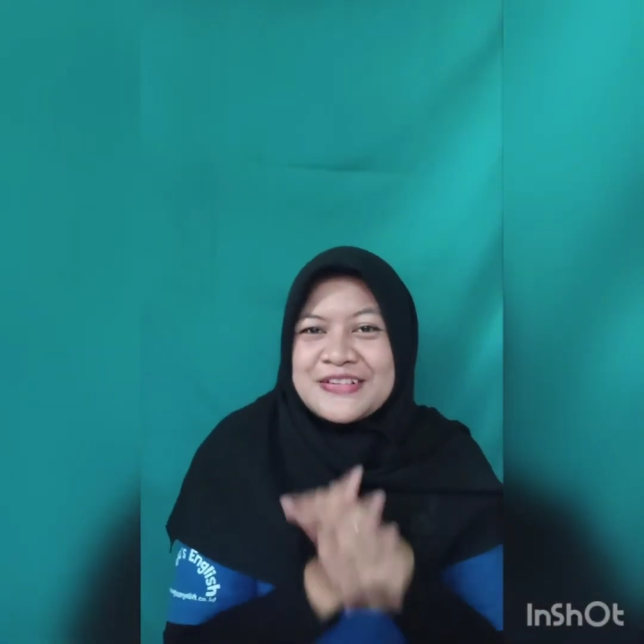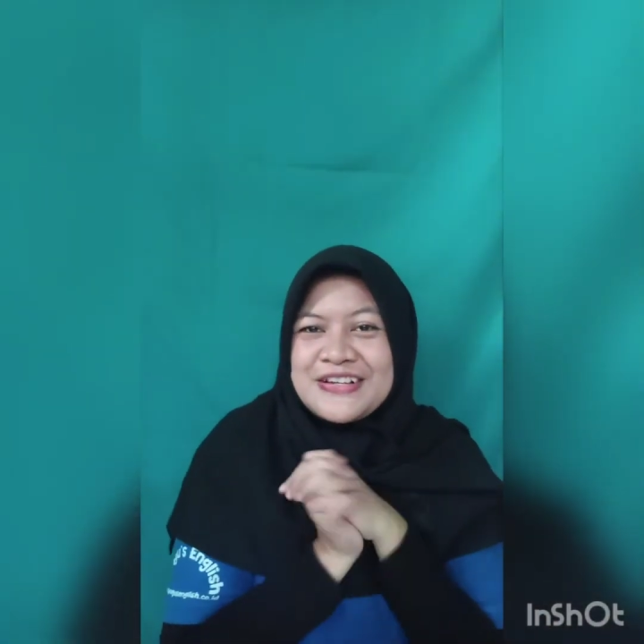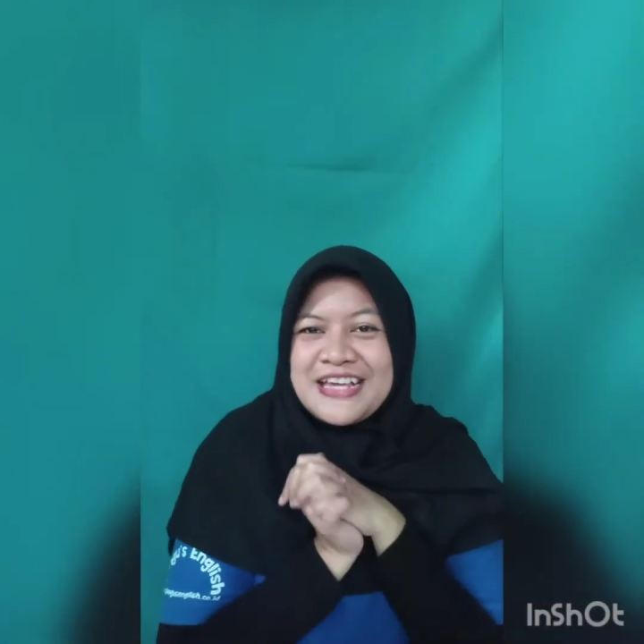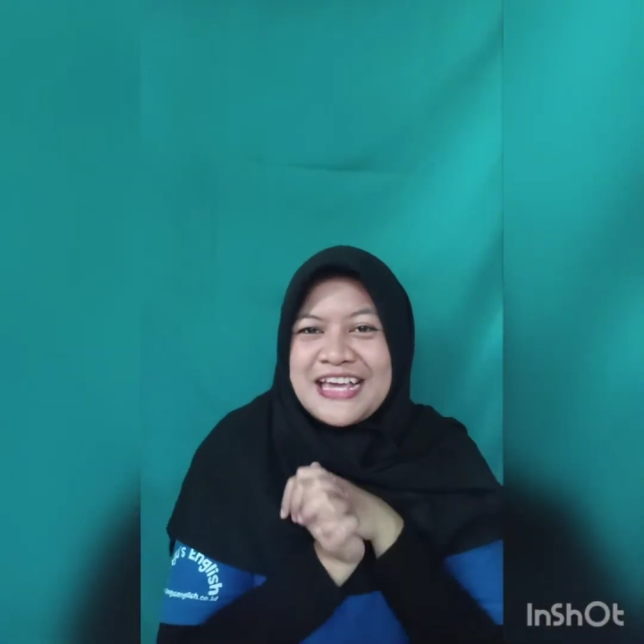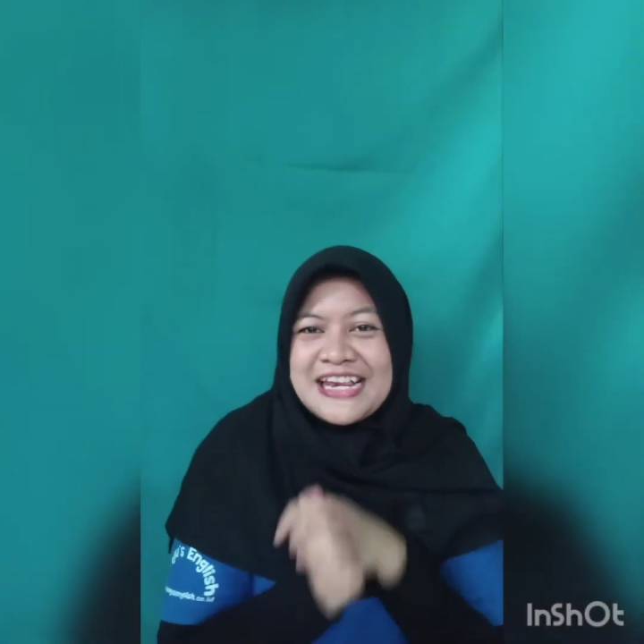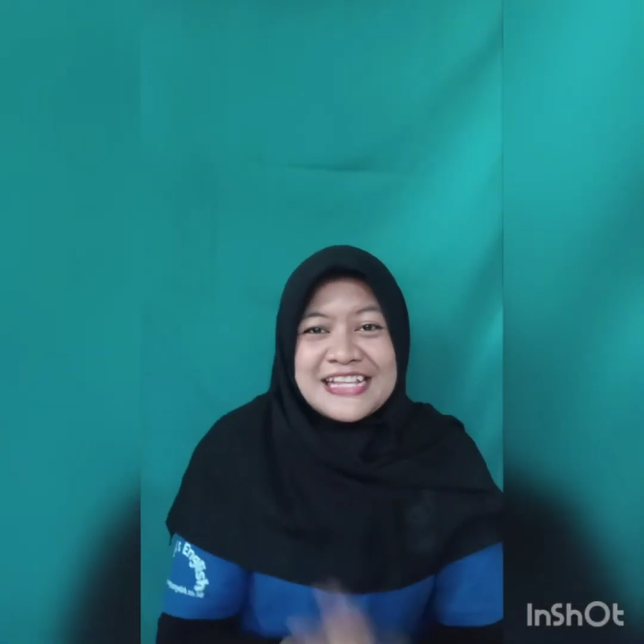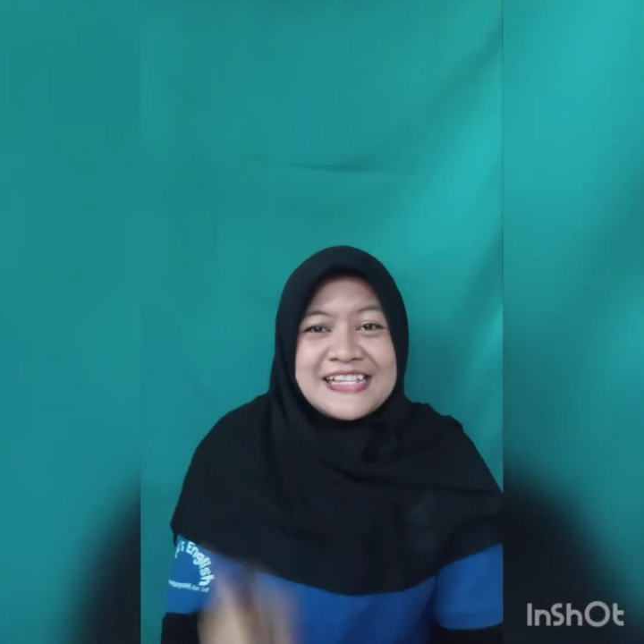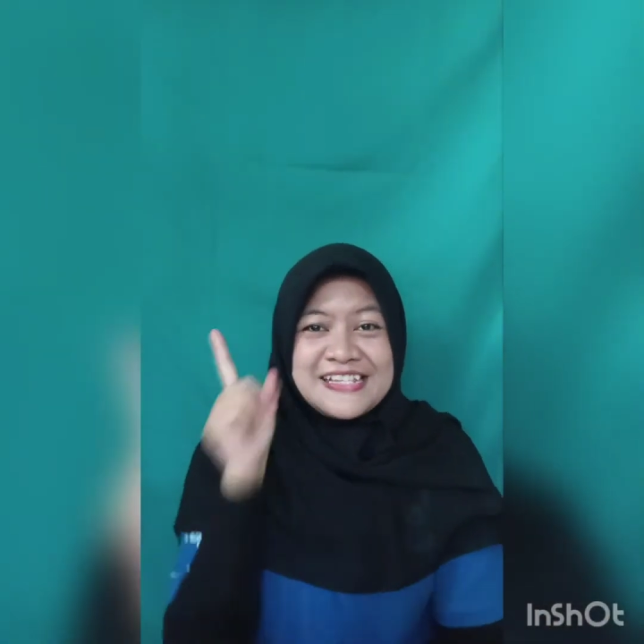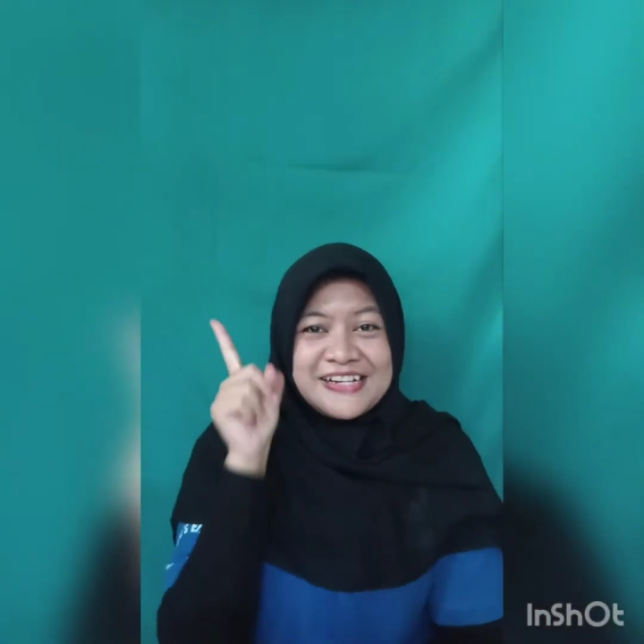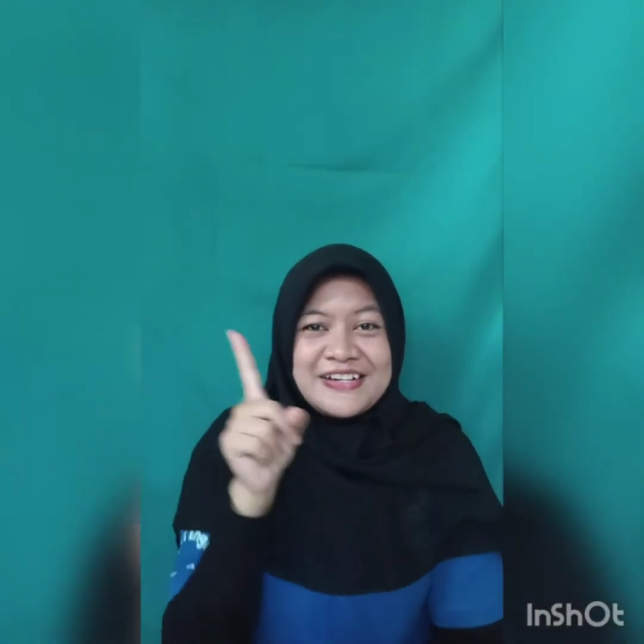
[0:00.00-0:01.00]
Okay, let's
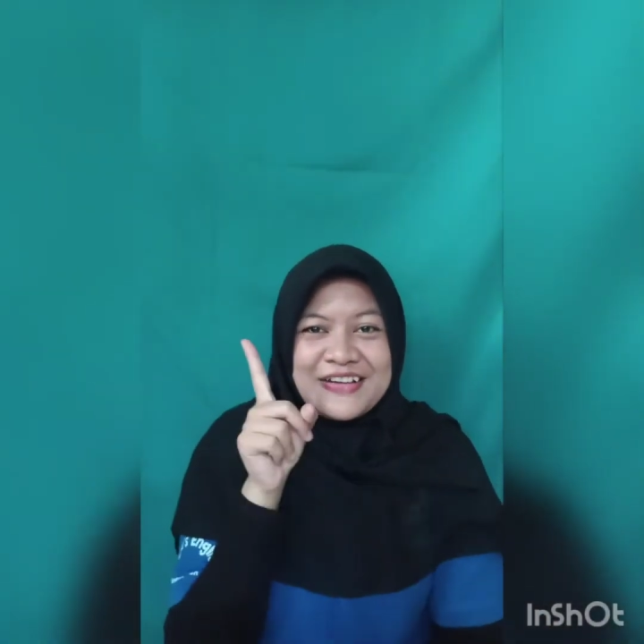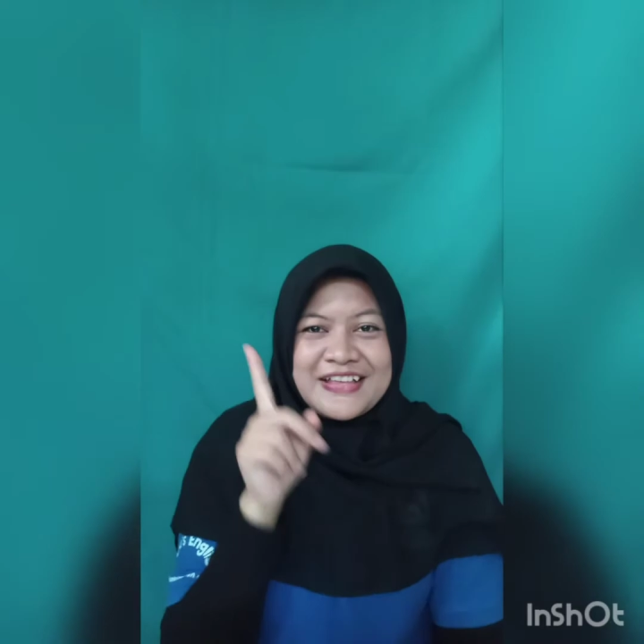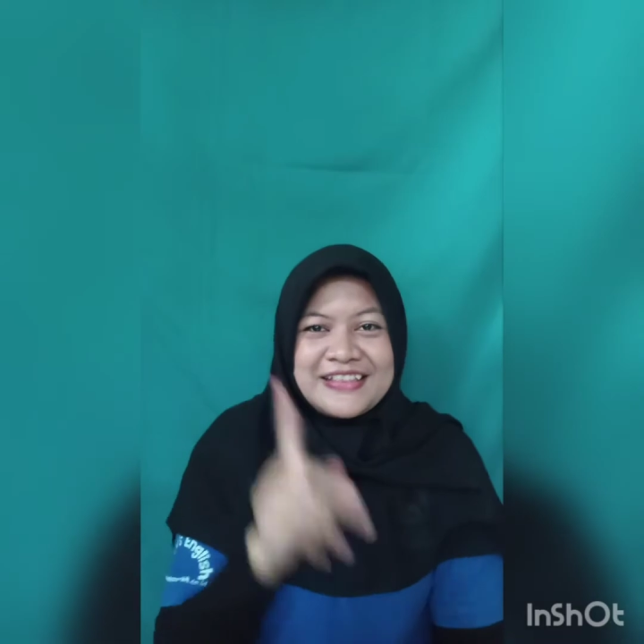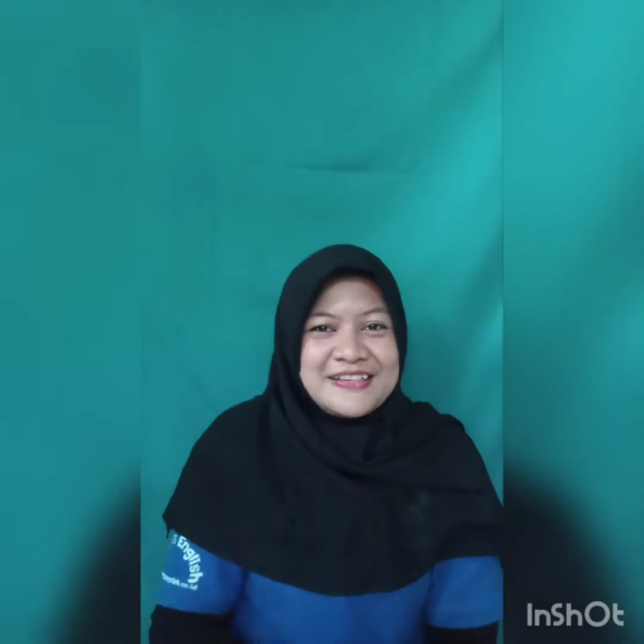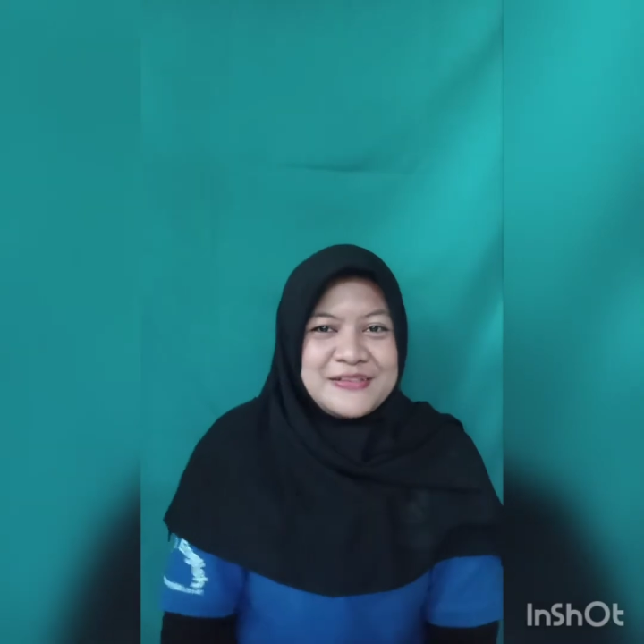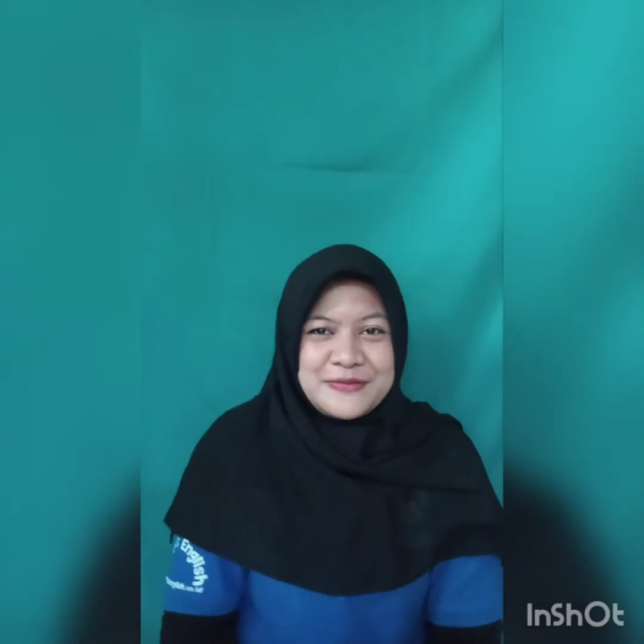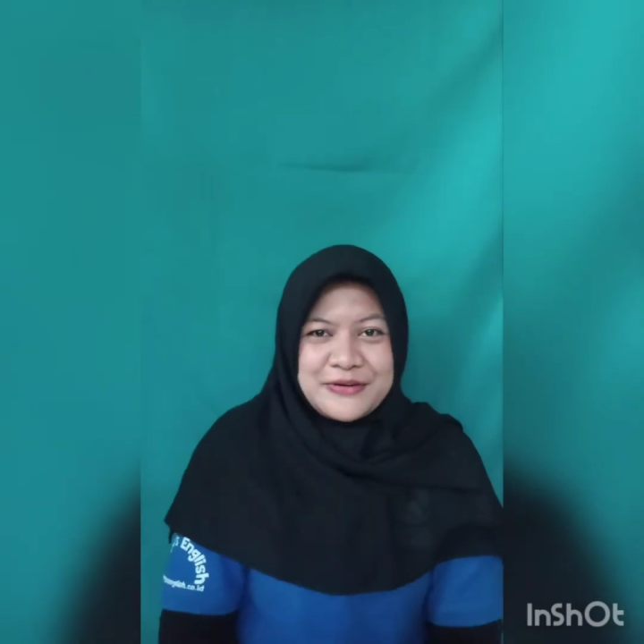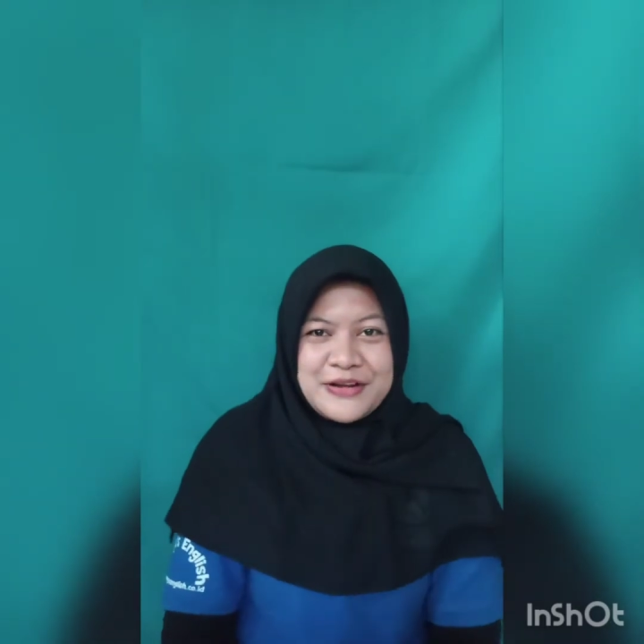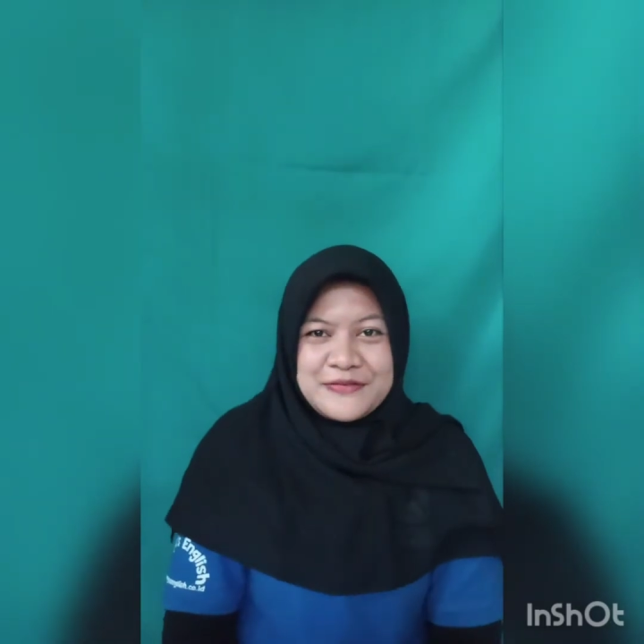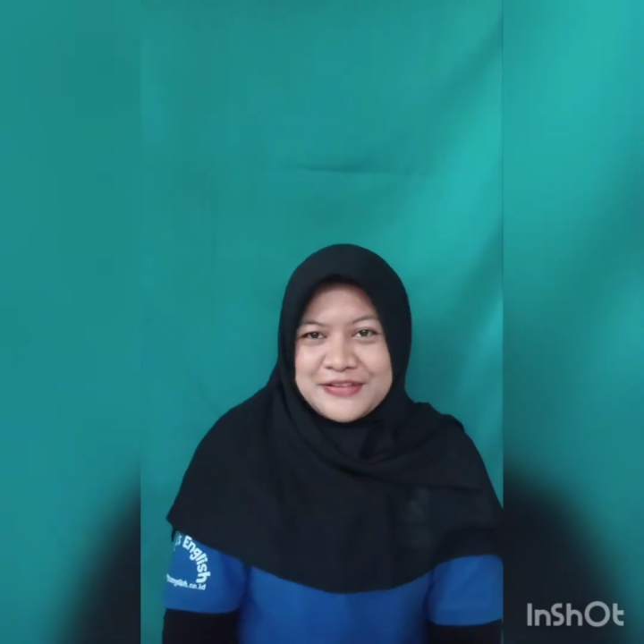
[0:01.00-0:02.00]
take a look at the
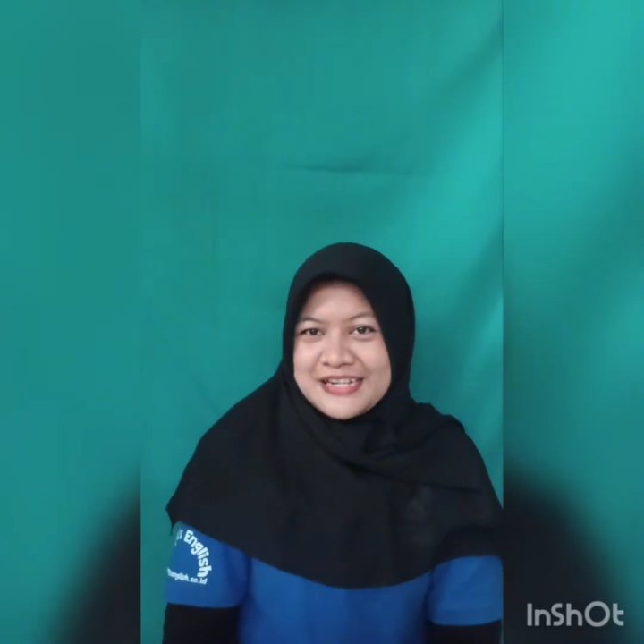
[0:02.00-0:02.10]
story after